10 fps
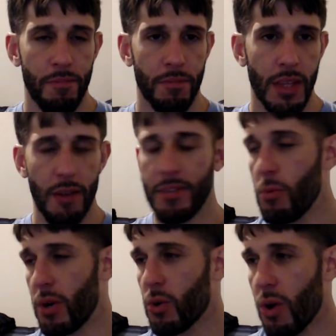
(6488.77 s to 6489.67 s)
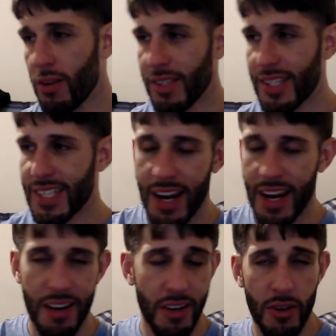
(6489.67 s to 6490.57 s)
Now, if they want to go out and sign a
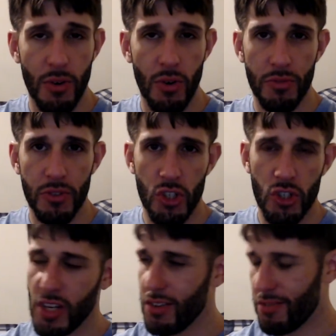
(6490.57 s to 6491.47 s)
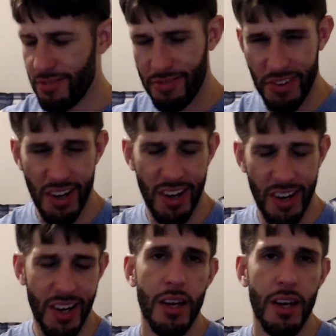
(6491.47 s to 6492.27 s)
veteran off the street, fine.